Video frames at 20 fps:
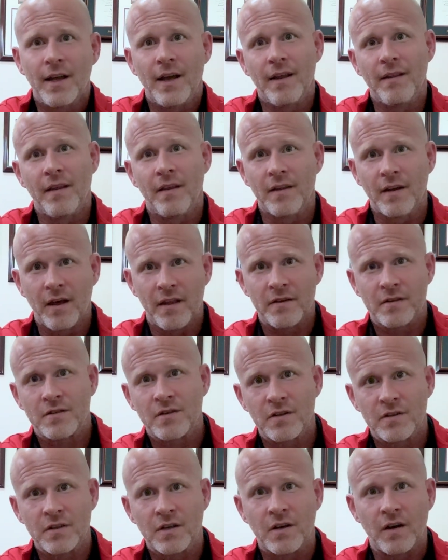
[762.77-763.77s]
And then the other
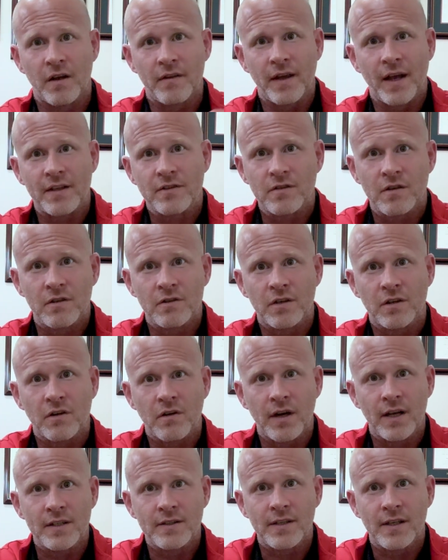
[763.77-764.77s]
surgeon called that surgeon
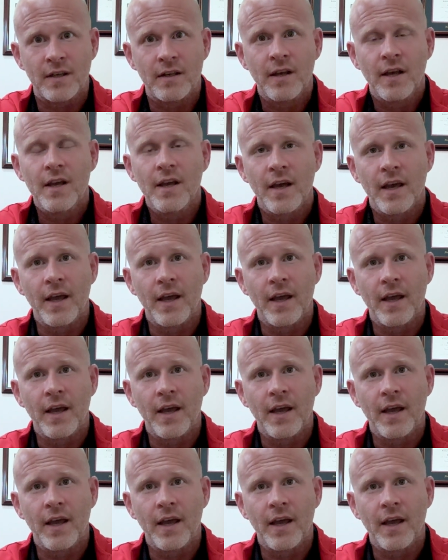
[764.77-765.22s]
crazy